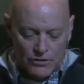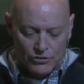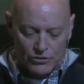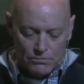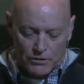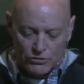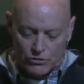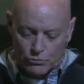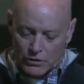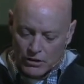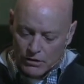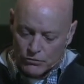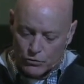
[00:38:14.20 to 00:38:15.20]
See, as much as
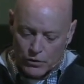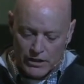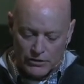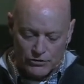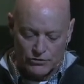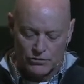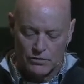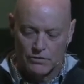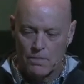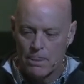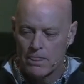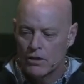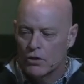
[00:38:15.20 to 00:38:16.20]
we love grace,
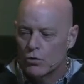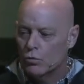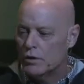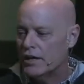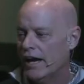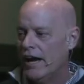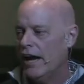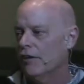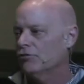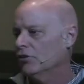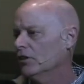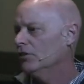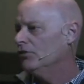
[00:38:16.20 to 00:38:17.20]
we
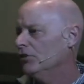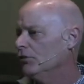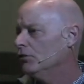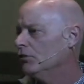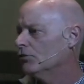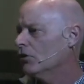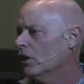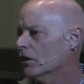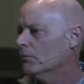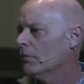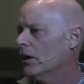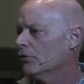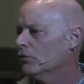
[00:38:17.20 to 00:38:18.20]
have to continue to
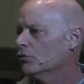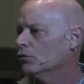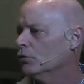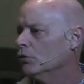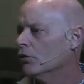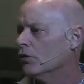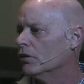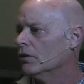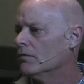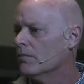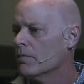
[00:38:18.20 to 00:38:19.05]
talk about the truth.